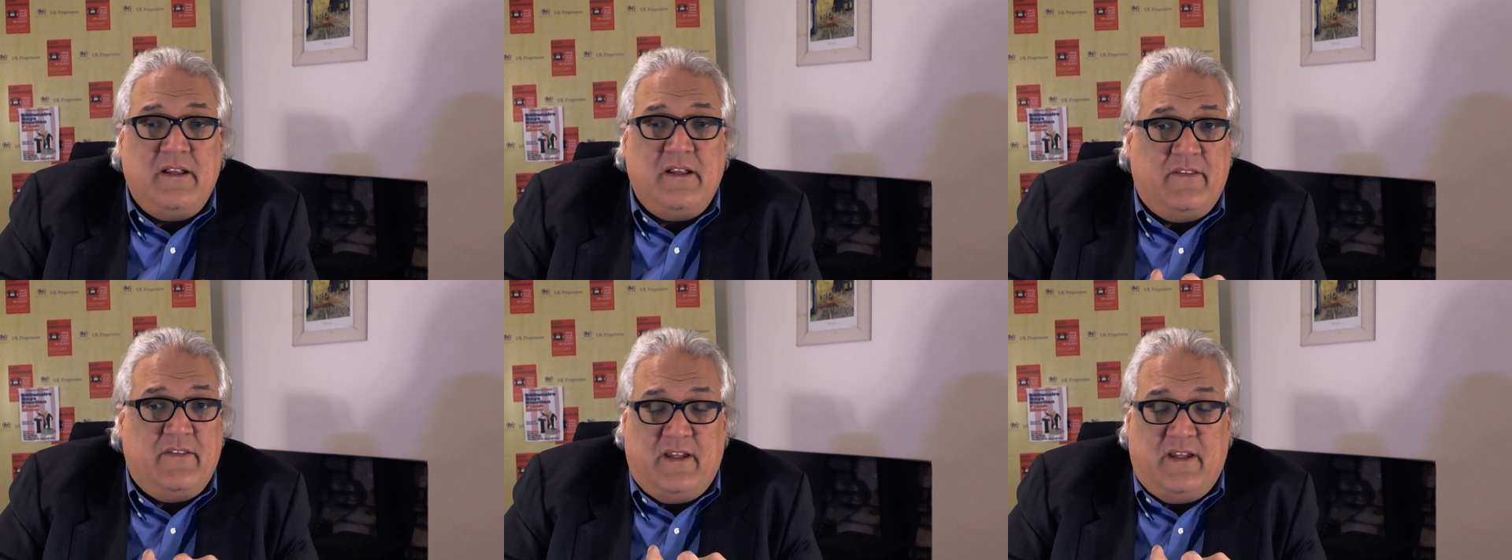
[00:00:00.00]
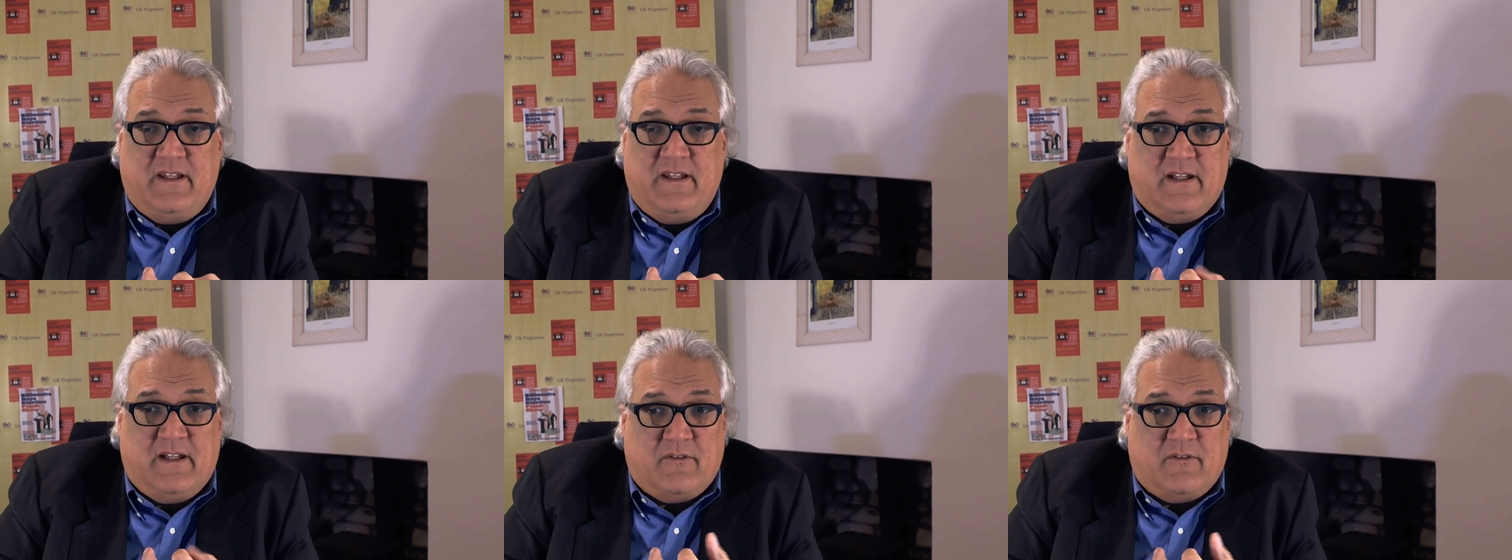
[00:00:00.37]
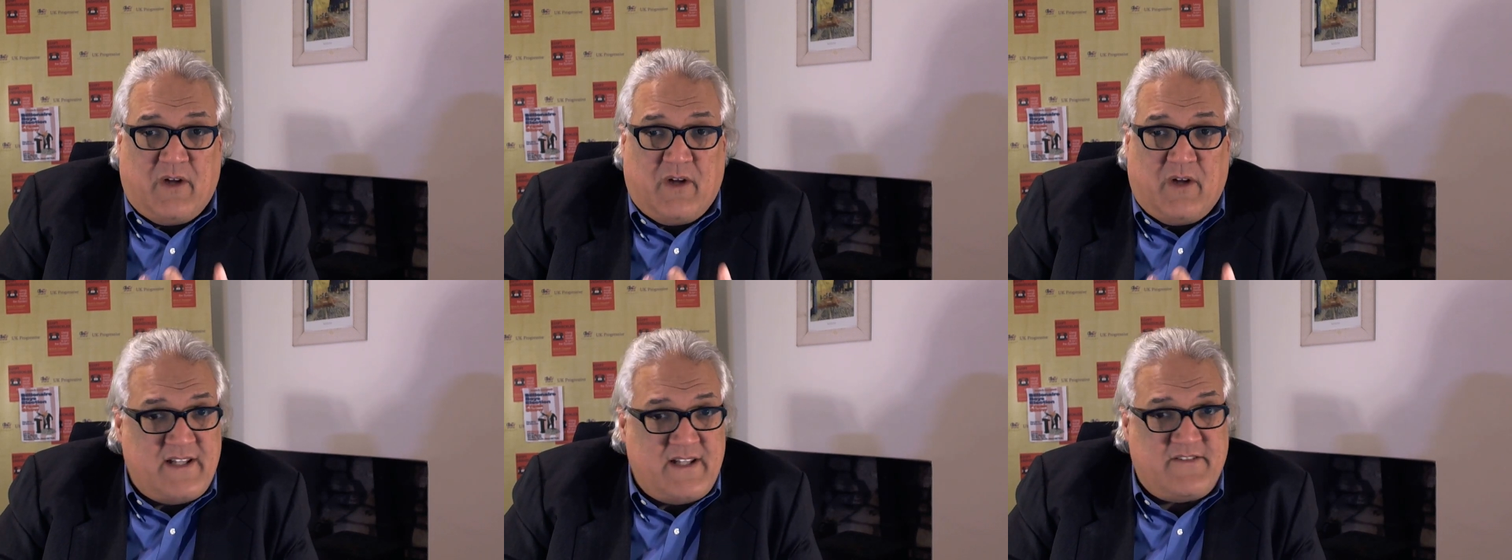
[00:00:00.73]
the uh,
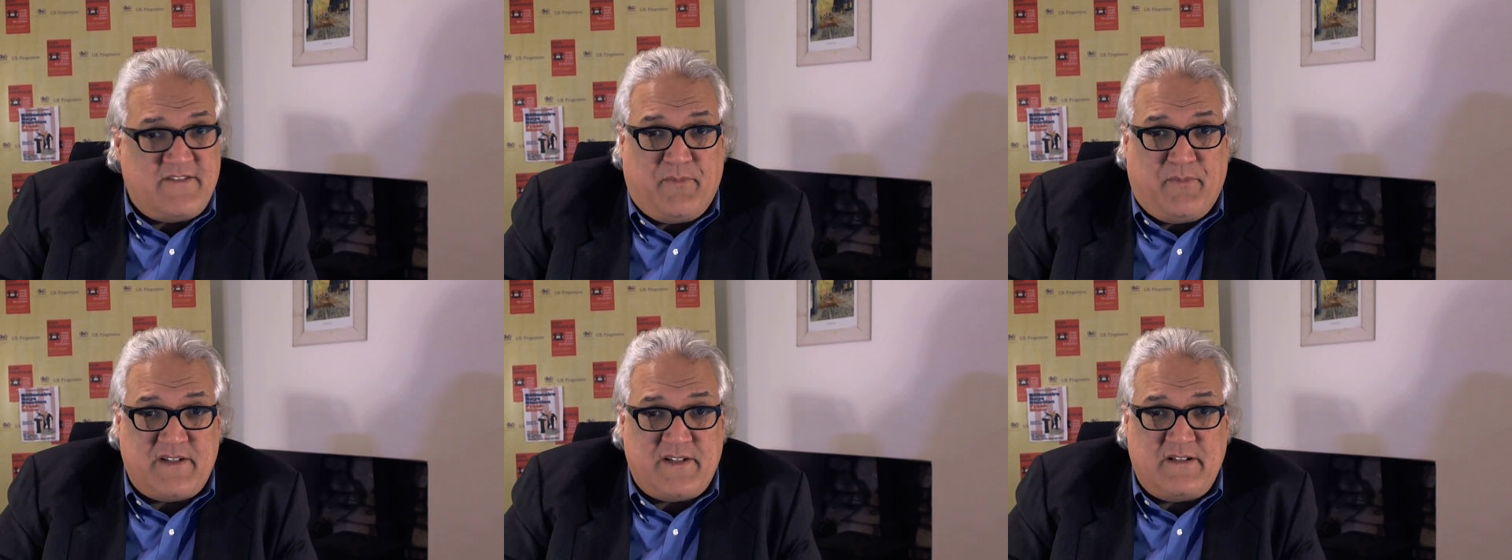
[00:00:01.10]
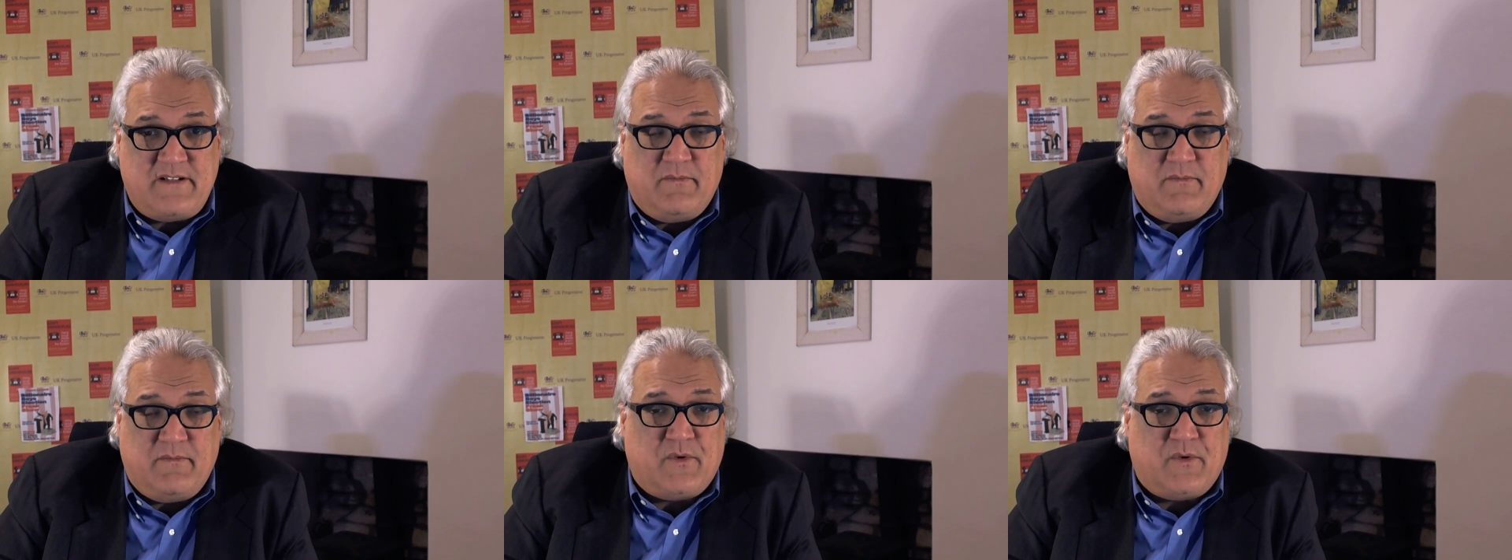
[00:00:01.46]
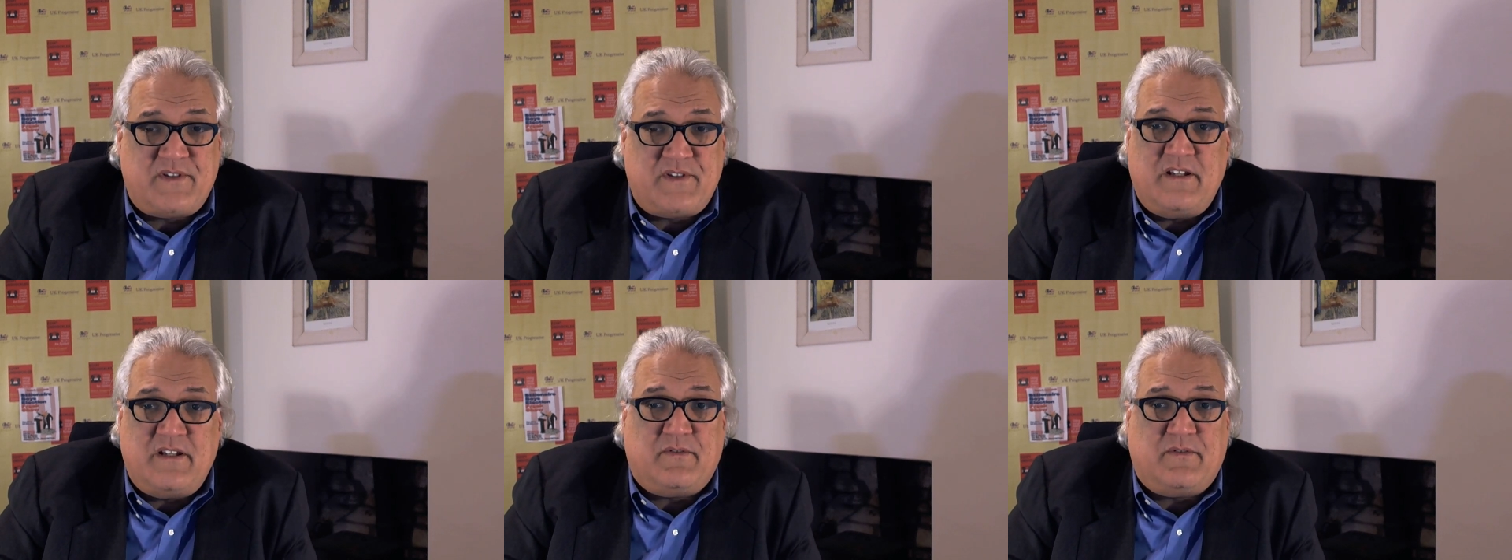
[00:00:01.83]
rise of President
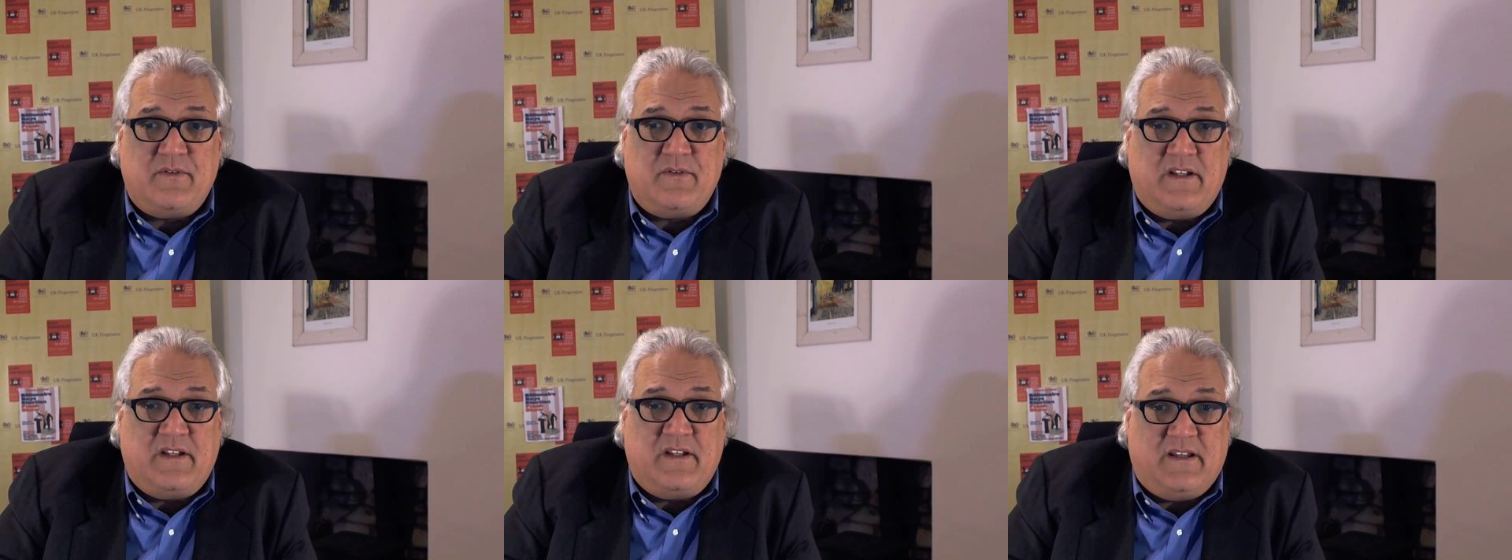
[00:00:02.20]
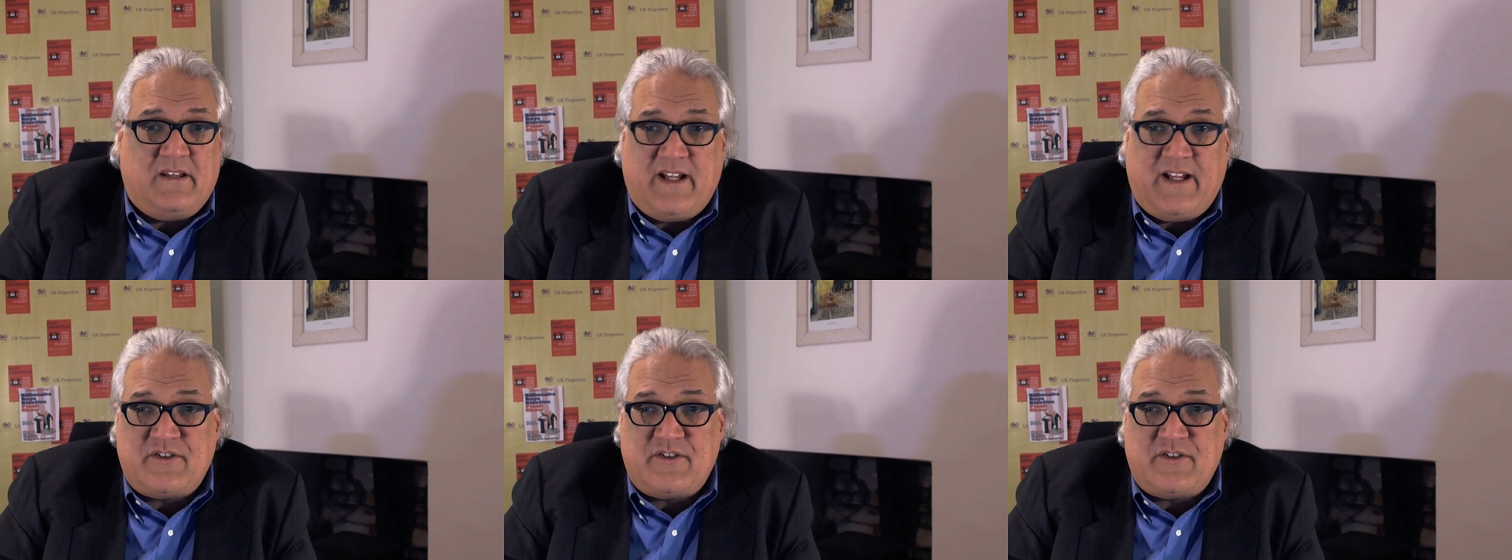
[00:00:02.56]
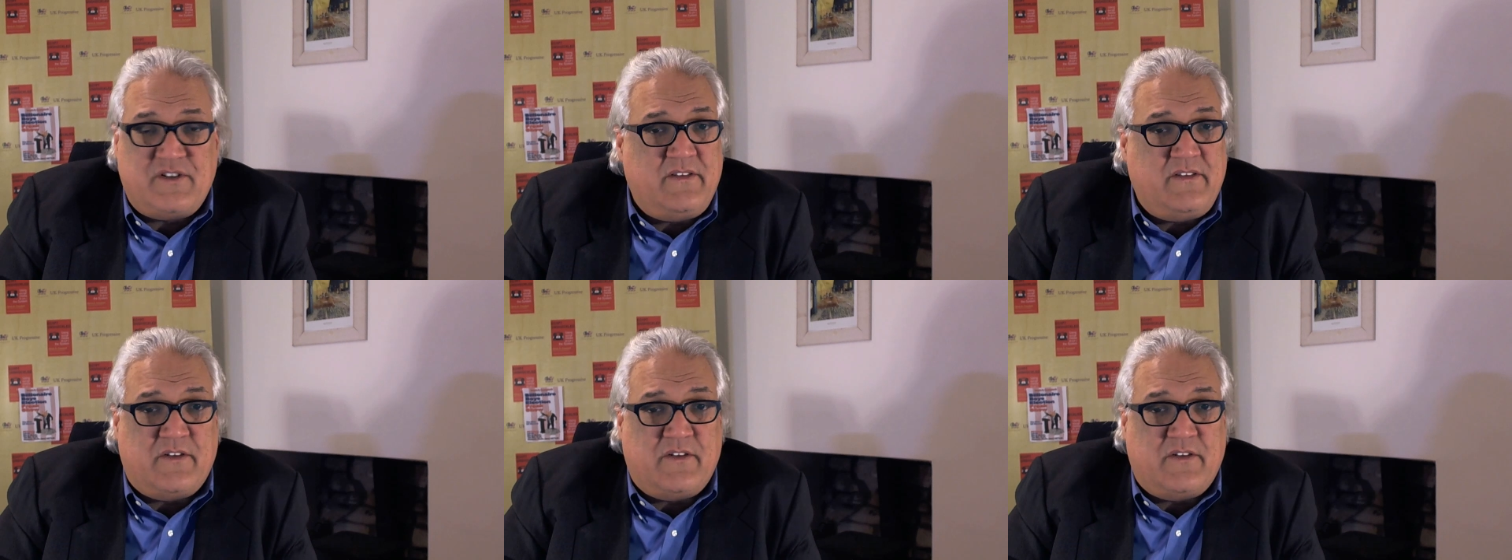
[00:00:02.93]
Morsi through the
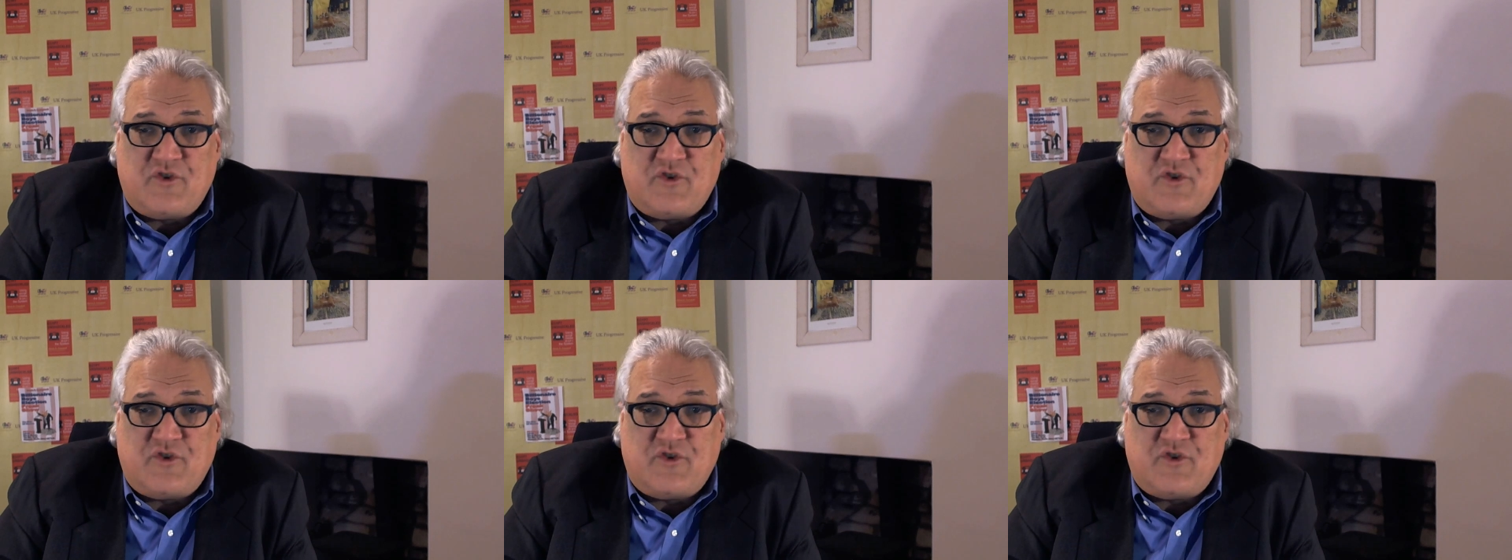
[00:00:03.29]
election,